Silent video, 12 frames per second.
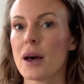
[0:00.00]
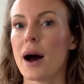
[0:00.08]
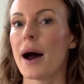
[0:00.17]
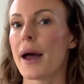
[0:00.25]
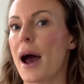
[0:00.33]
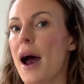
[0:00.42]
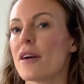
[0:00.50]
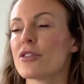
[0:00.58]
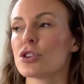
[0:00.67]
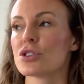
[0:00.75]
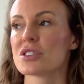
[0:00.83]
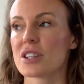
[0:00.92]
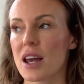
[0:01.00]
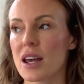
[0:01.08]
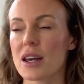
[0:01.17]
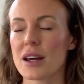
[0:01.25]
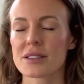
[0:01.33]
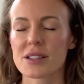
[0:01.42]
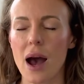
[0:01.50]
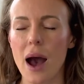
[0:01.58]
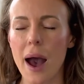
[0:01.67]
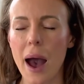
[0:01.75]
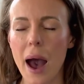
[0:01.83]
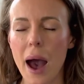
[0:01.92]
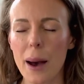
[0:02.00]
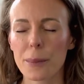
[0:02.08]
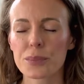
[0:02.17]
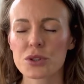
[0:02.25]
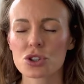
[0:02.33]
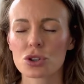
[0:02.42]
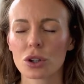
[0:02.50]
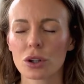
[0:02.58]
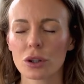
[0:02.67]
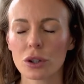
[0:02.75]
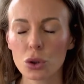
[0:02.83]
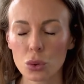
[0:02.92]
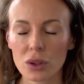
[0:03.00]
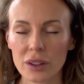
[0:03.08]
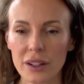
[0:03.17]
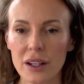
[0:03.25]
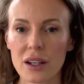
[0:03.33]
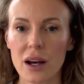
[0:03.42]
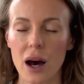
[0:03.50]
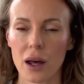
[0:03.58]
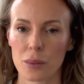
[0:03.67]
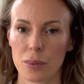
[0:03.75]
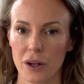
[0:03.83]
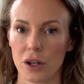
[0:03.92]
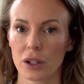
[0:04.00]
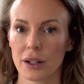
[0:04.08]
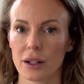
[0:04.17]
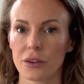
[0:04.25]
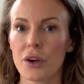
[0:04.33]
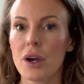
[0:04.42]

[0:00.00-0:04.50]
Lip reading: I have to say, is absolutely unparalleled.